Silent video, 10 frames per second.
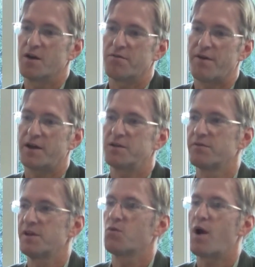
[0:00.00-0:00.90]
and
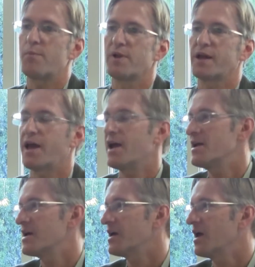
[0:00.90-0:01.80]
effectively
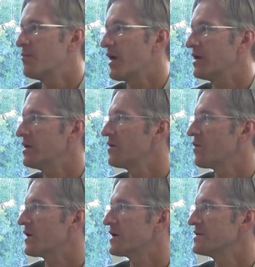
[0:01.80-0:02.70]
replicating a banking
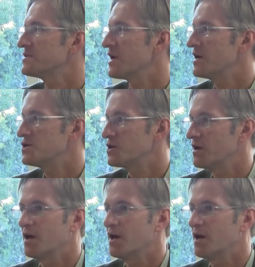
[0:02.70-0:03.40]
organization,